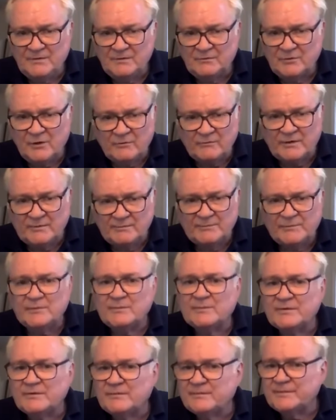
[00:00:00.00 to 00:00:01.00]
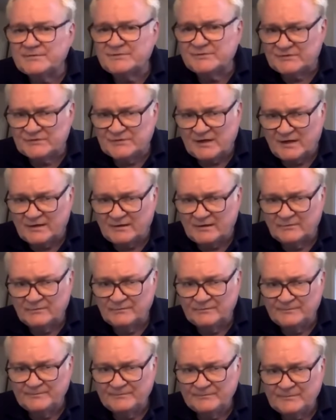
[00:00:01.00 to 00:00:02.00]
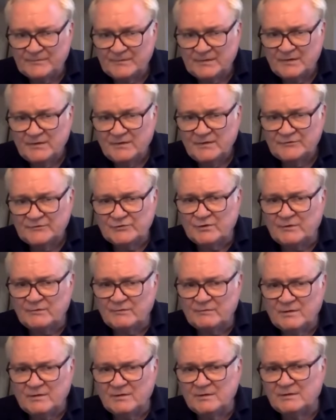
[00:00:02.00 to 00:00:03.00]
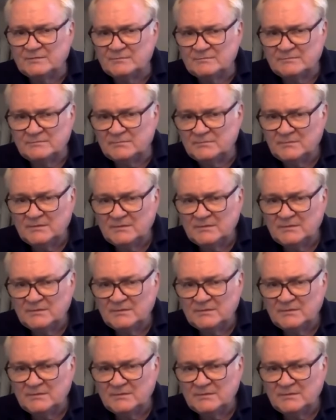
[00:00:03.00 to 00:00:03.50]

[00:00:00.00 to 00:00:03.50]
long-run boom of the business cycle. Short run,